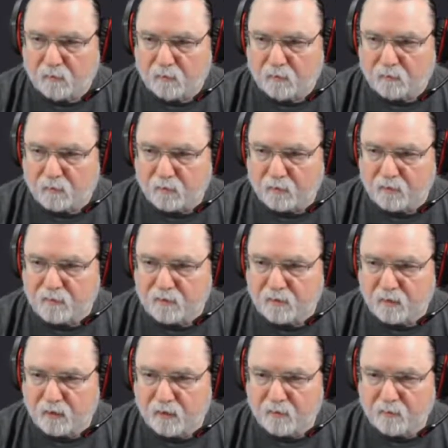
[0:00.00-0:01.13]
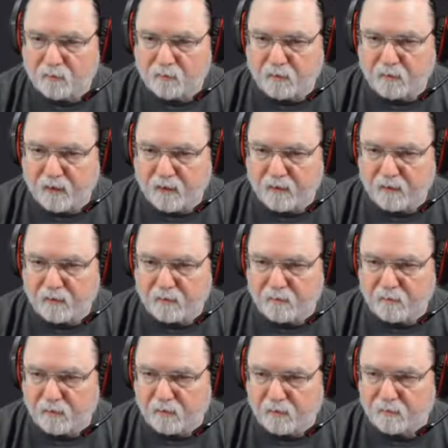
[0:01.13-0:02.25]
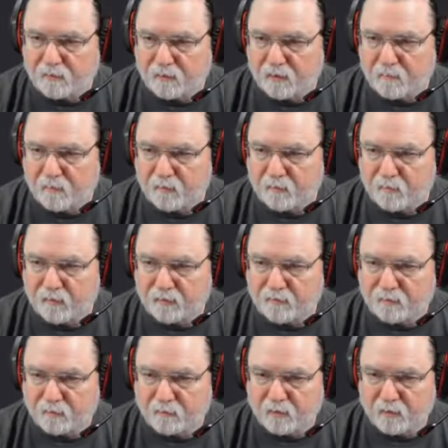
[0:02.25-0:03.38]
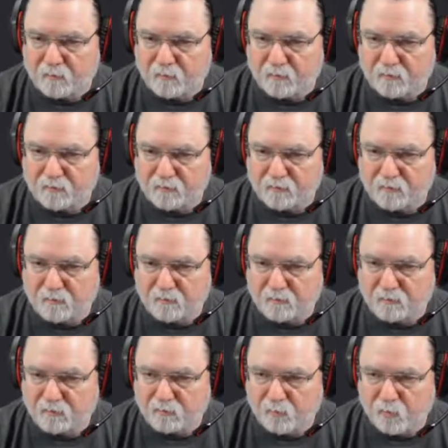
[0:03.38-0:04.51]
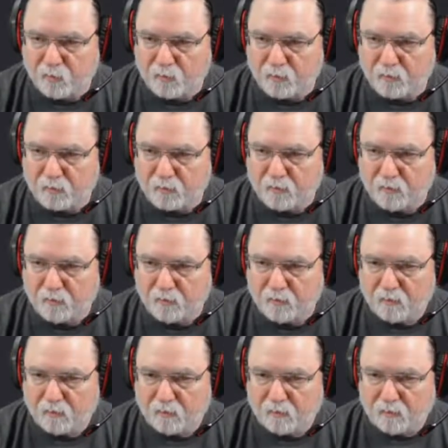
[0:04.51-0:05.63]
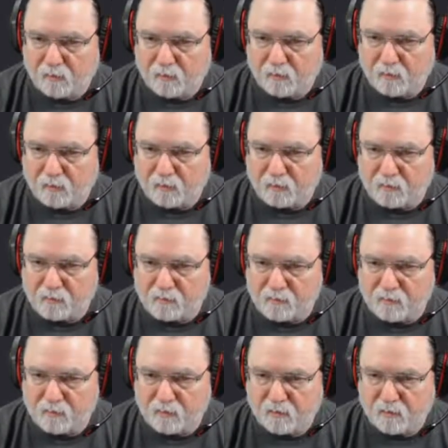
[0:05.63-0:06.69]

So here's the other kind of neat thing I've been messing around with this morning is